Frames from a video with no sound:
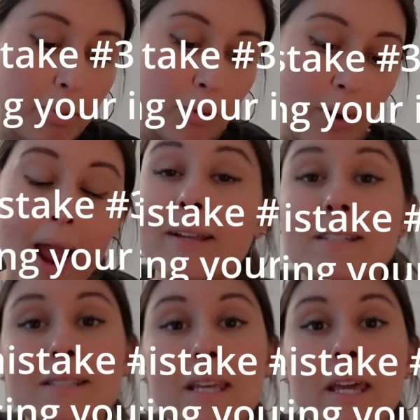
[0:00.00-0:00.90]

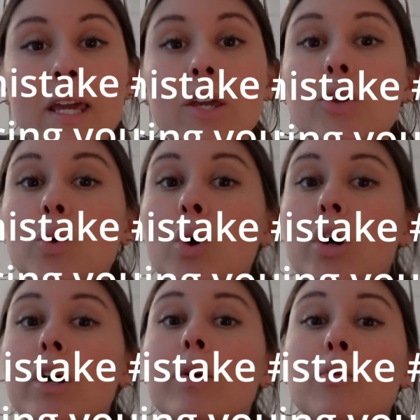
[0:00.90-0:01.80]
practicing
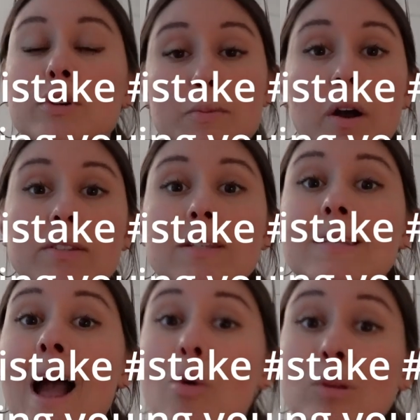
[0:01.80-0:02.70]
your responses
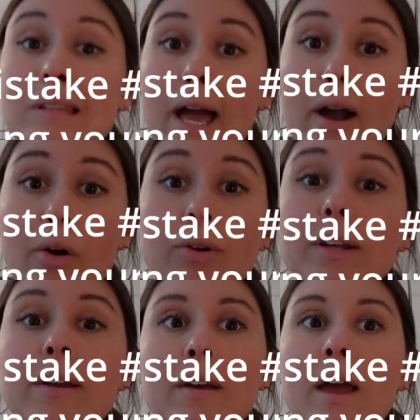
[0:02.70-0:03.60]
out
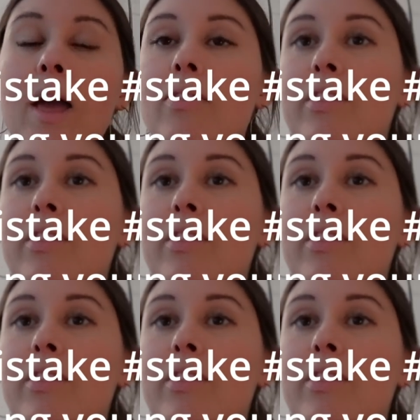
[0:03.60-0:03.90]
loud, and